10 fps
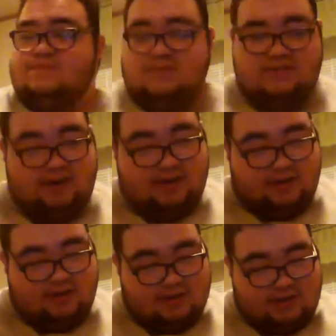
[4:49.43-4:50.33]
Sorry,
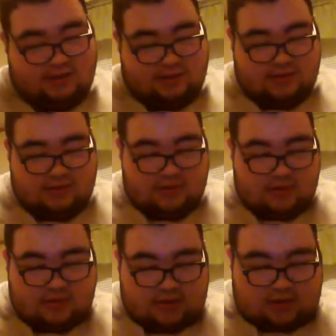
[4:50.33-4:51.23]
dogs in here.
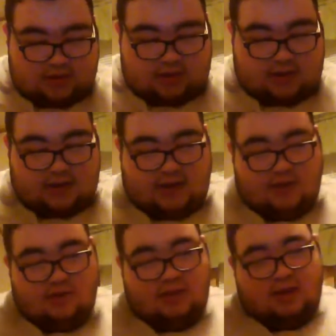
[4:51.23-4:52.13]
And you got
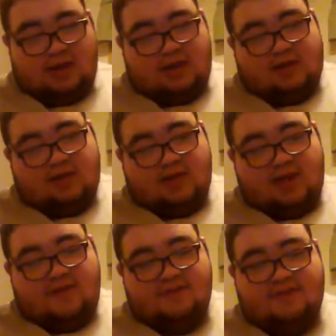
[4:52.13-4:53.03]
3 Edia, the
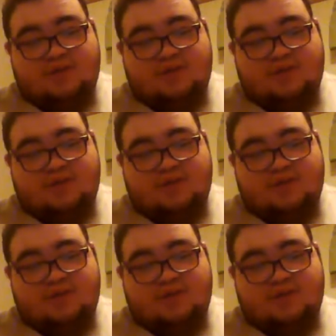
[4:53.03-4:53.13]
Heavenly